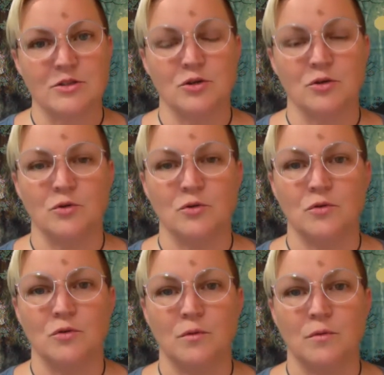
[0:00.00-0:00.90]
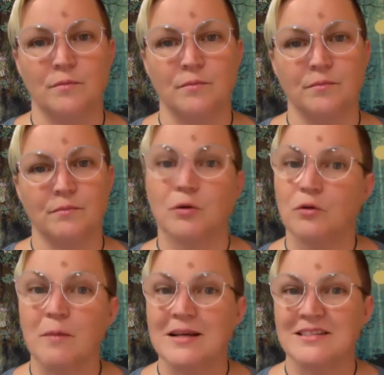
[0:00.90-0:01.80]
to
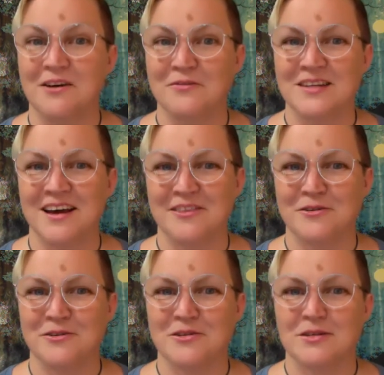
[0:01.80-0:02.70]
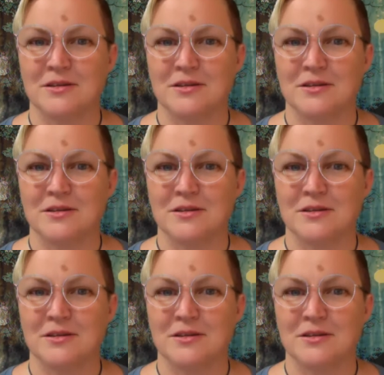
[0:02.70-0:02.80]
prove myself to others.